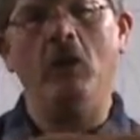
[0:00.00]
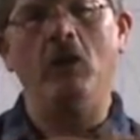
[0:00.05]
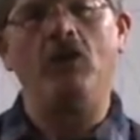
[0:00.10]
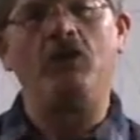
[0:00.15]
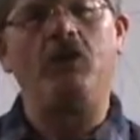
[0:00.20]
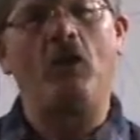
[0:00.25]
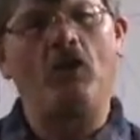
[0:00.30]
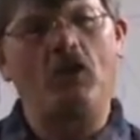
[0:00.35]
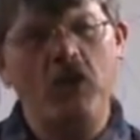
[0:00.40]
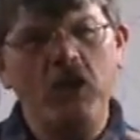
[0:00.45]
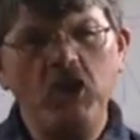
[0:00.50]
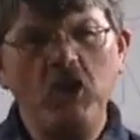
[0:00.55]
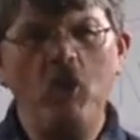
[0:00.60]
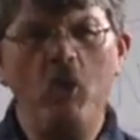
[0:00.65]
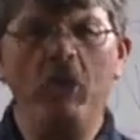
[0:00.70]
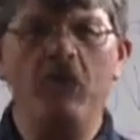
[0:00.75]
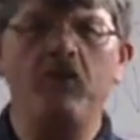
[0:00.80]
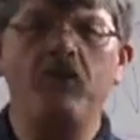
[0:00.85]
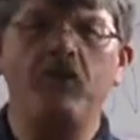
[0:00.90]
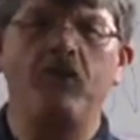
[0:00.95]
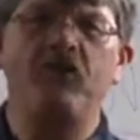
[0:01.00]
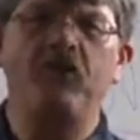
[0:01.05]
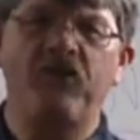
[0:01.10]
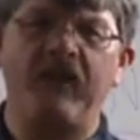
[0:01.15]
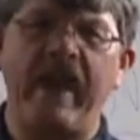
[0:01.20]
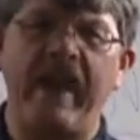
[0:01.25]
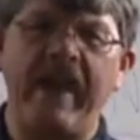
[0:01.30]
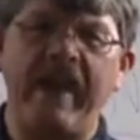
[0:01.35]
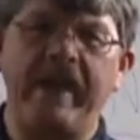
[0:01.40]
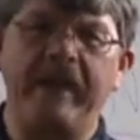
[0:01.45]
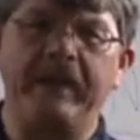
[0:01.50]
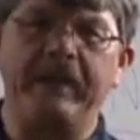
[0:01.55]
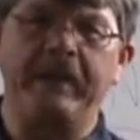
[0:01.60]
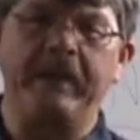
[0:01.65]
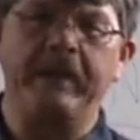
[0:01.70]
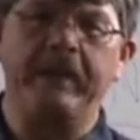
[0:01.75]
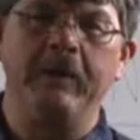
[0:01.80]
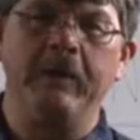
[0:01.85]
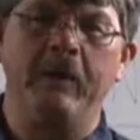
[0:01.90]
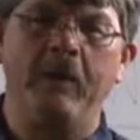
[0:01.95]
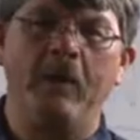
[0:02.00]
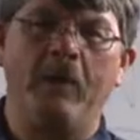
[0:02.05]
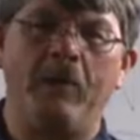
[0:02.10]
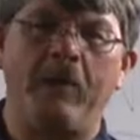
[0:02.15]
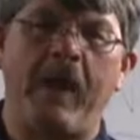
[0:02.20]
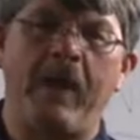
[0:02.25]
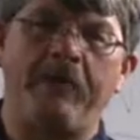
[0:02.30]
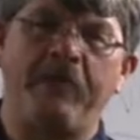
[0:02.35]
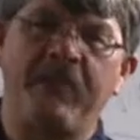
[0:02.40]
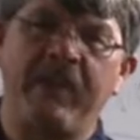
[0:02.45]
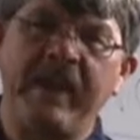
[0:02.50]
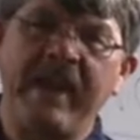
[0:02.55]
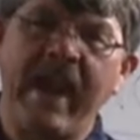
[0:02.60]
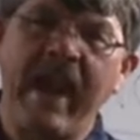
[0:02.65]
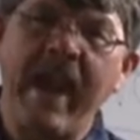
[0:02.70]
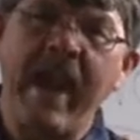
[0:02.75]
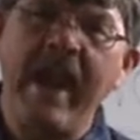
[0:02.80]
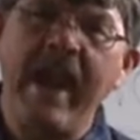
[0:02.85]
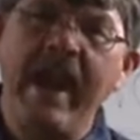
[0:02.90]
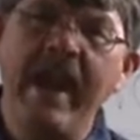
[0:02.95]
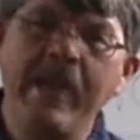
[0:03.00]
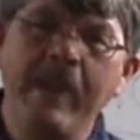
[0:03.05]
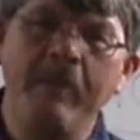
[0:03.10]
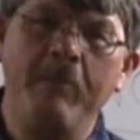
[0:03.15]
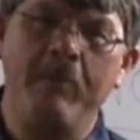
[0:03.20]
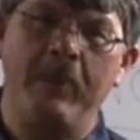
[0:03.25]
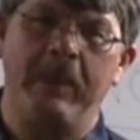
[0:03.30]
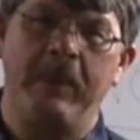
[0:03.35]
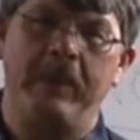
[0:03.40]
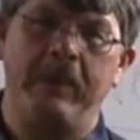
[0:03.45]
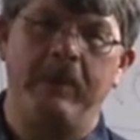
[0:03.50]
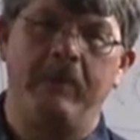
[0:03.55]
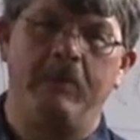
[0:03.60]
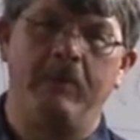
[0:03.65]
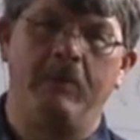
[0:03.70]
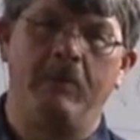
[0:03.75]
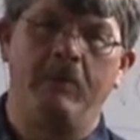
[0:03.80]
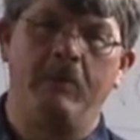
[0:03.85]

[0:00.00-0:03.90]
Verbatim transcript: so that you understand that the enemy